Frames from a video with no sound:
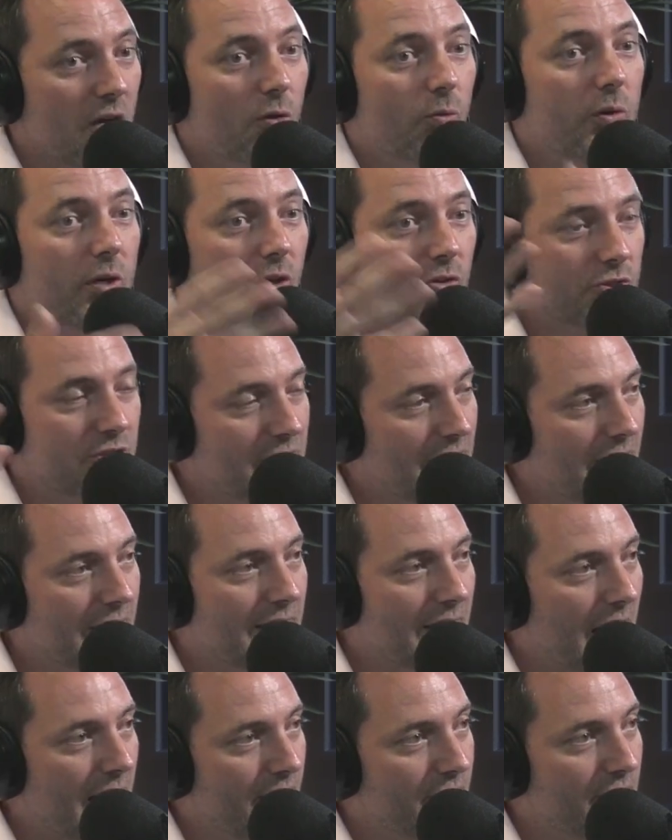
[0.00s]
We don't see a
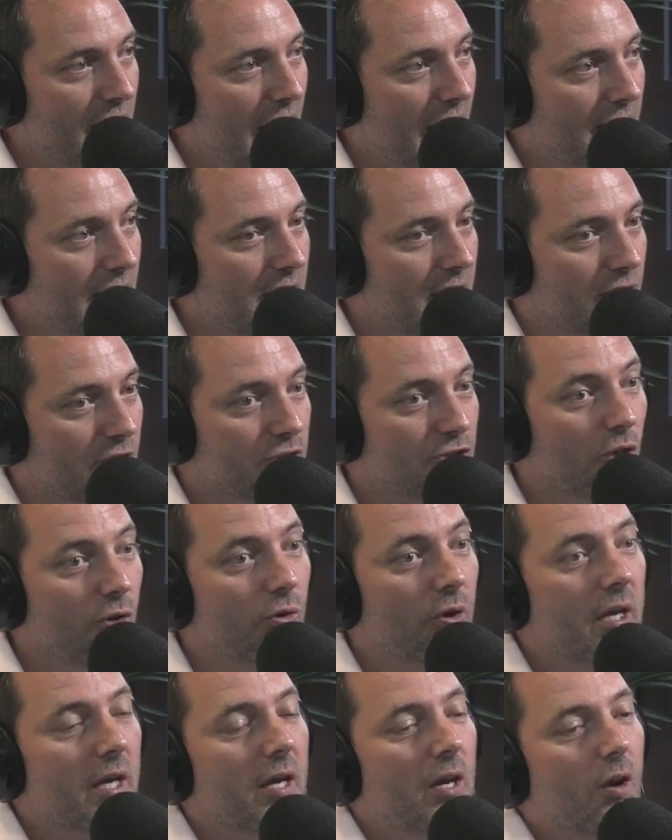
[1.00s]
lot of that here.
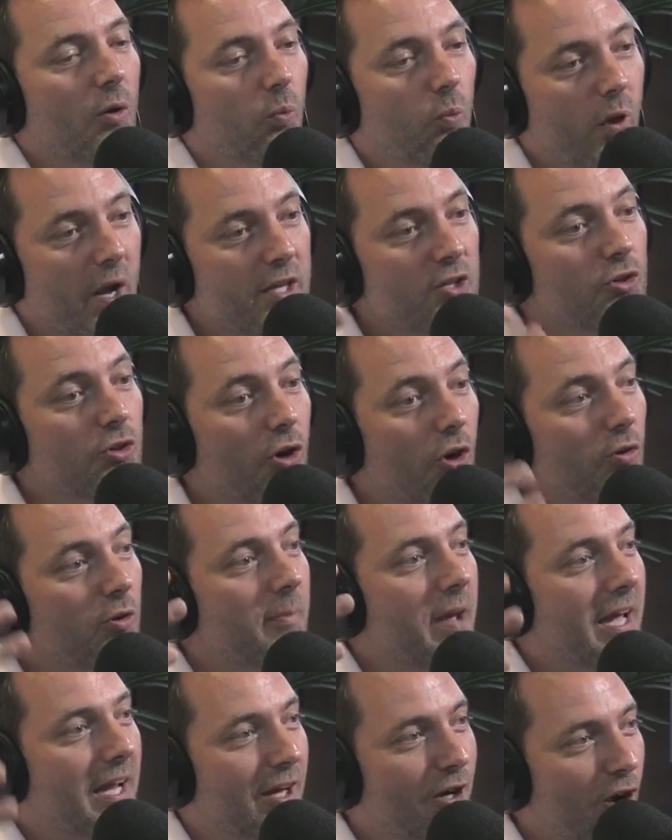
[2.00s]
So when you go to
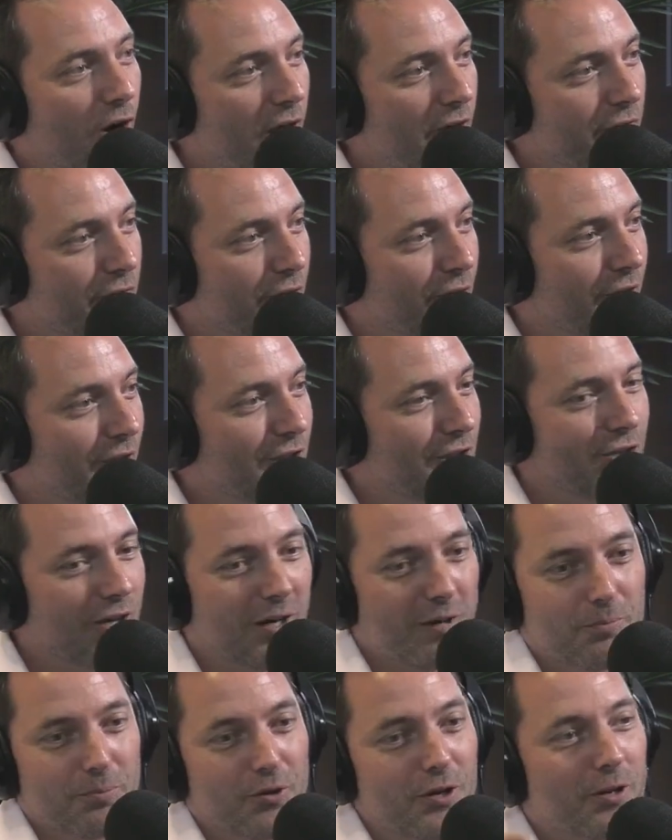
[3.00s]
make an offer and you get
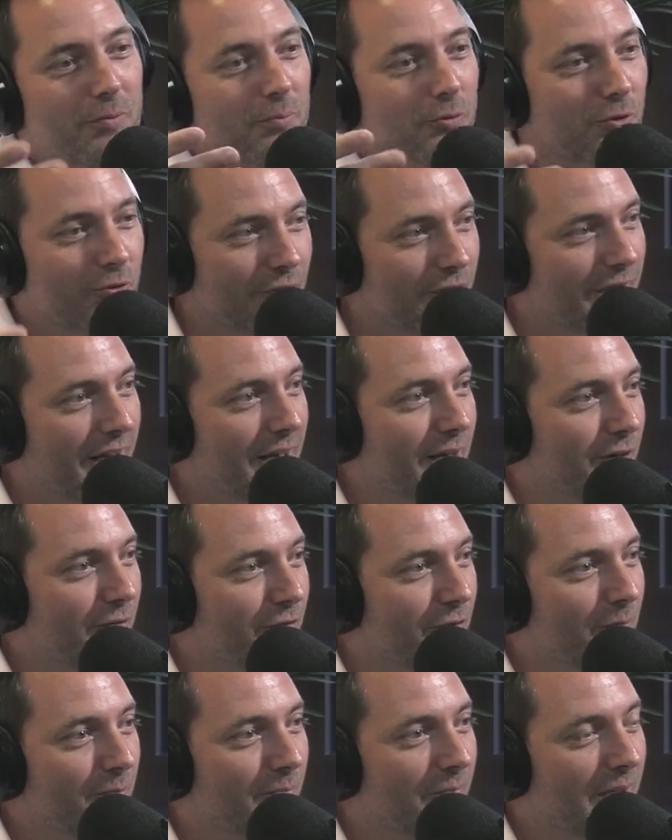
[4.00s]
a pre-approval letter
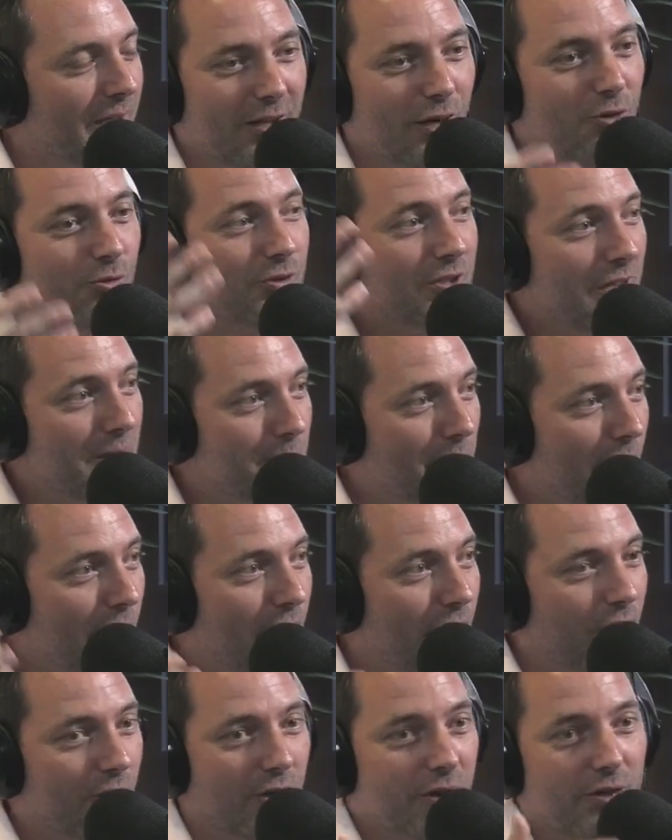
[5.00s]
from Loan
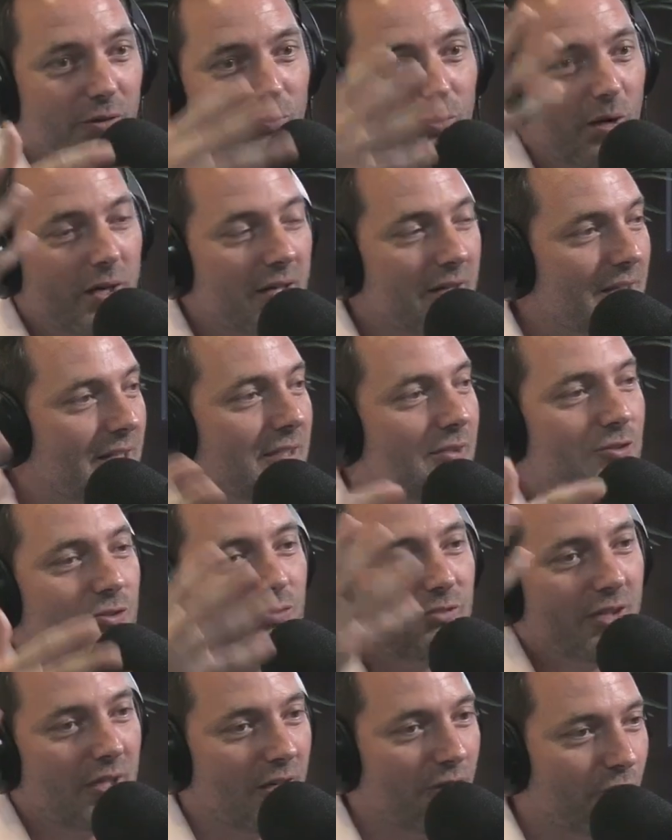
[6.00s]
Depot or one of these,
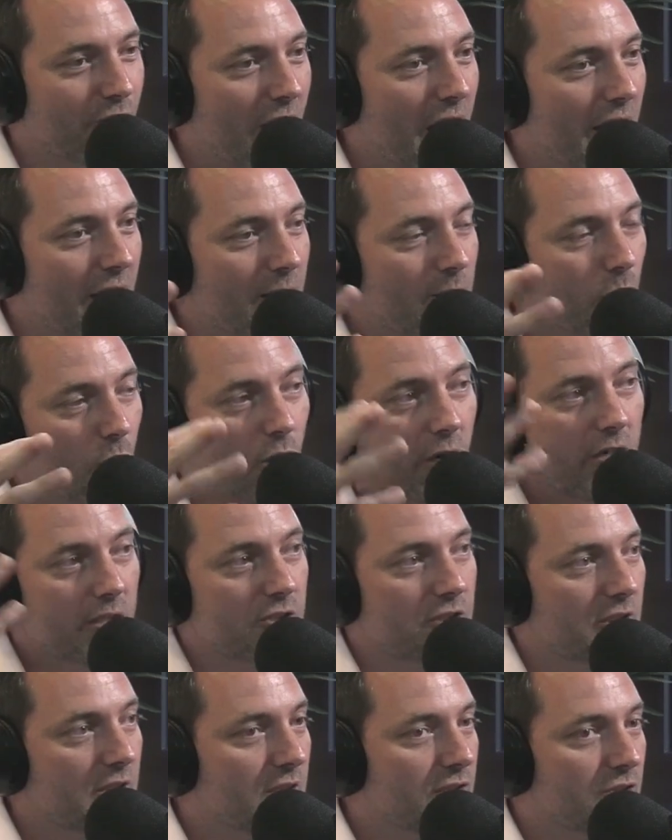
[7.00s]
Rocket
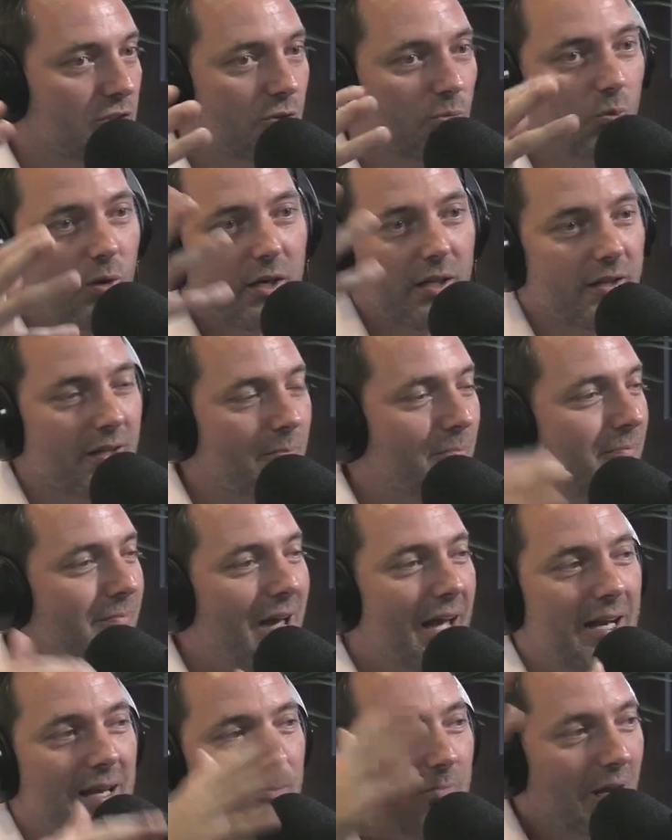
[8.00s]
Mortgages or one of the
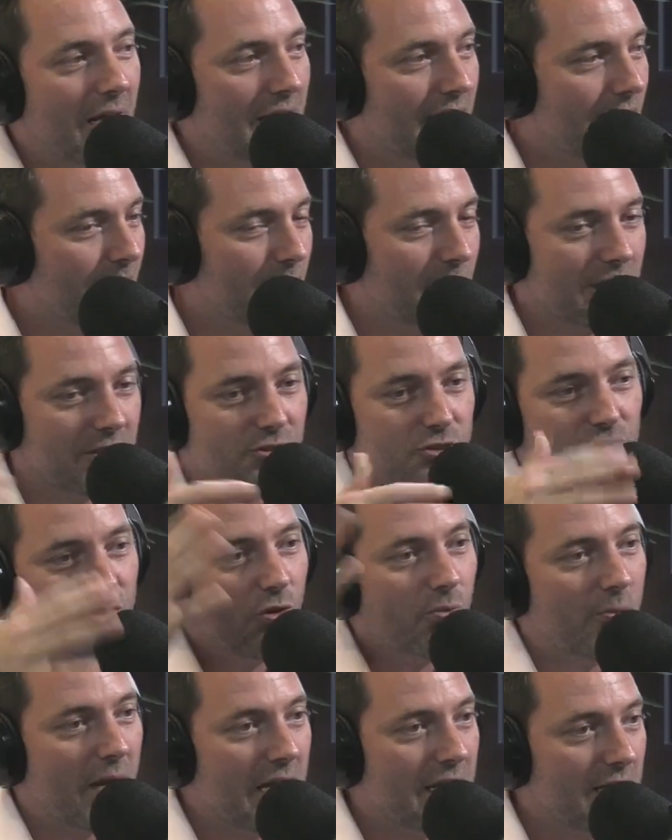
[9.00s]
many, there's
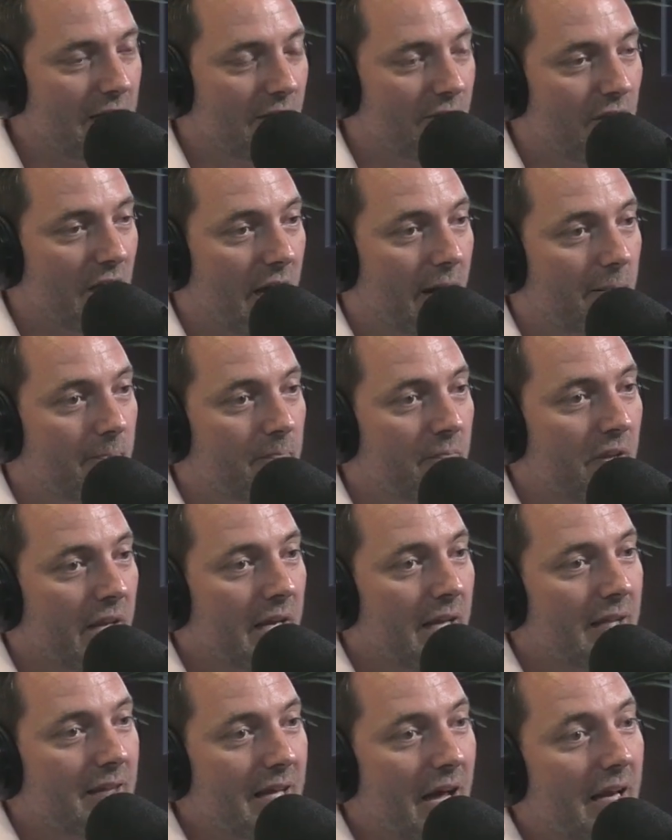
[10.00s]
so many of them
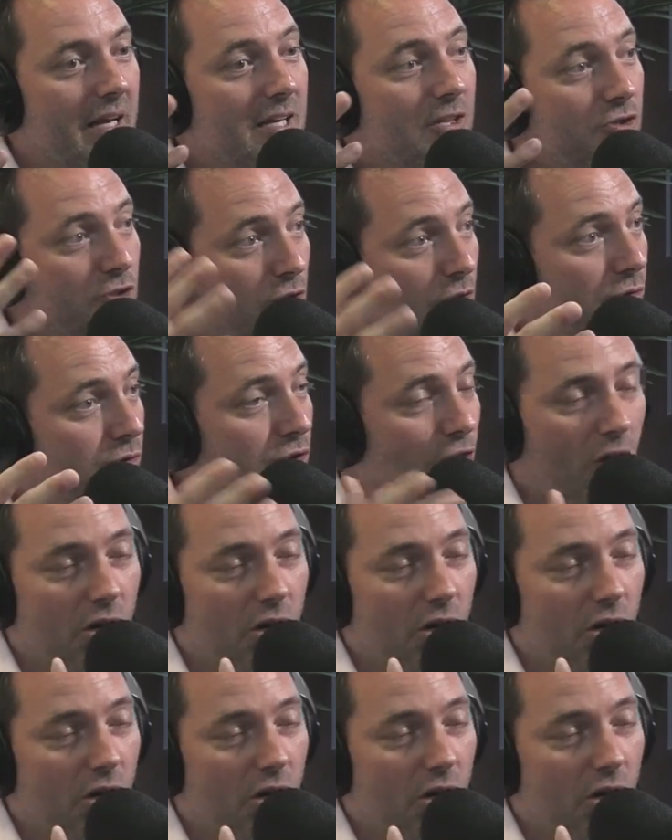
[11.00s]
that is used